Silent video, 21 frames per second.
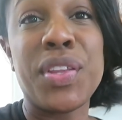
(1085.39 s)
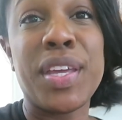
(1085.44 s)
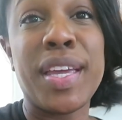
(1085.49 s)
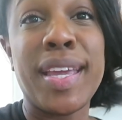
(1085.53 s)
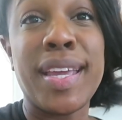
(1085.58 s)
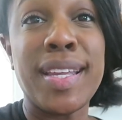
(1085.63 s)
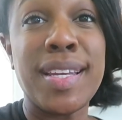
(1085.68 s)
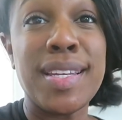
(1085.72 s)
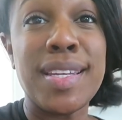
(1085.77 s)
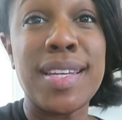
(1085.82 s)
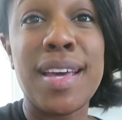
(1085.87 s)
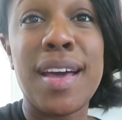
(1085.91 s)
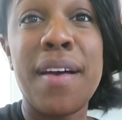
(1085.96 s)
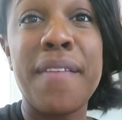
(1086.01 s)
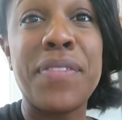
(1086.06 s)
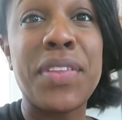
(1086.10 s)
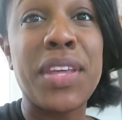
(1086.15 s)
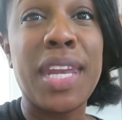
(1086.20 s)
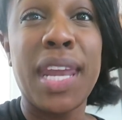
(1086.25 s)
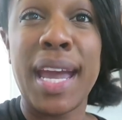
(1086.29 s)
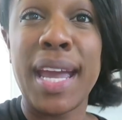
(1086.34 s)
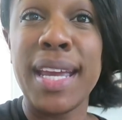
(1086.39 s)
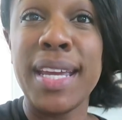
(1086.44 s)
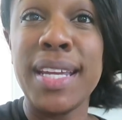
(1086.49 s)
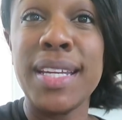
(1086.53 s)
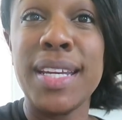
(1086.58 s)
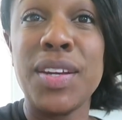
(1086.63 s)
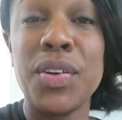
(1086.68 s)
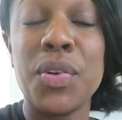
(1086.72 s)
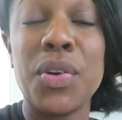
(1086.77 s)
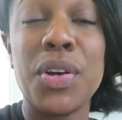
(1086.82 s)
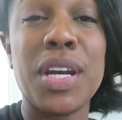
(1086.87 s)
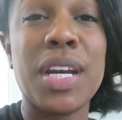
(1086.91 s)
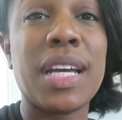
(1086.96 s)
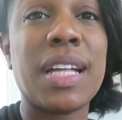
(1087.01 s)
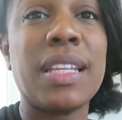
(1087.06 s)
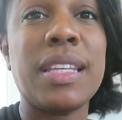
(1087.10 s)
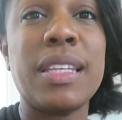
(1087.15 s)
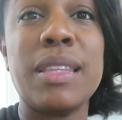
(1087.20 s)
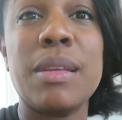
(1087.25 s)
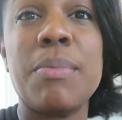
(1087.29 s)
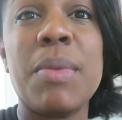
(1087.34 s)
the end of the night in order to
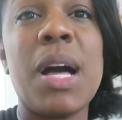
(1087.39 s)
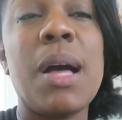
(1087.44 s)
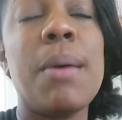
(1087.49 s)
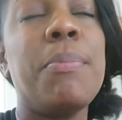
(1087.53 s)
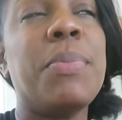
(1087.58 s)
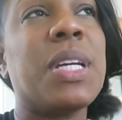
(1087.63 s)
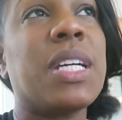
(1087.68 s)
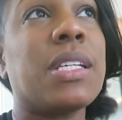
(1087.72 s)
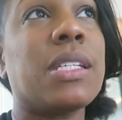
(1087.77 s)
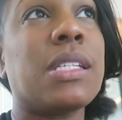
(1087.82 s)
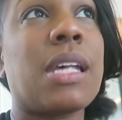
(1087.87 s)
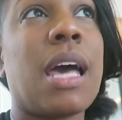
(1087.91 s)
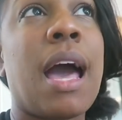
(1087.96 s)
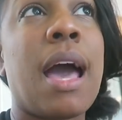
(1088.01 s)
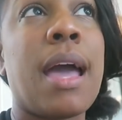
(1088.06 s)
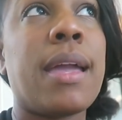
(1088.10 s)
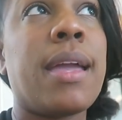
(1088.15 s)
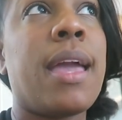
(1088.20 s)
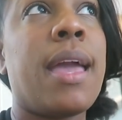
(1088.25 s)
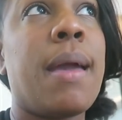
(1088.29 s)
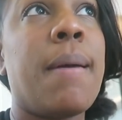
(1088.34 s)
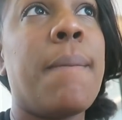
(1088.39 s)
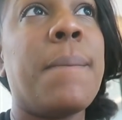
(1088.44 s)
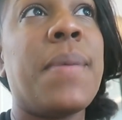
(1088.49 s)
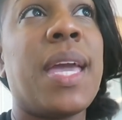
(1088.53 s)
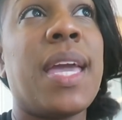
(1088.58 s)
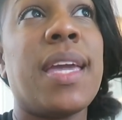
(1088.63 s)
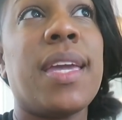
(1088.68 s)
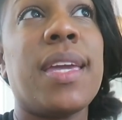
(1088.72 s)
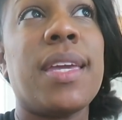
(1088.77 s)
clean them up because I am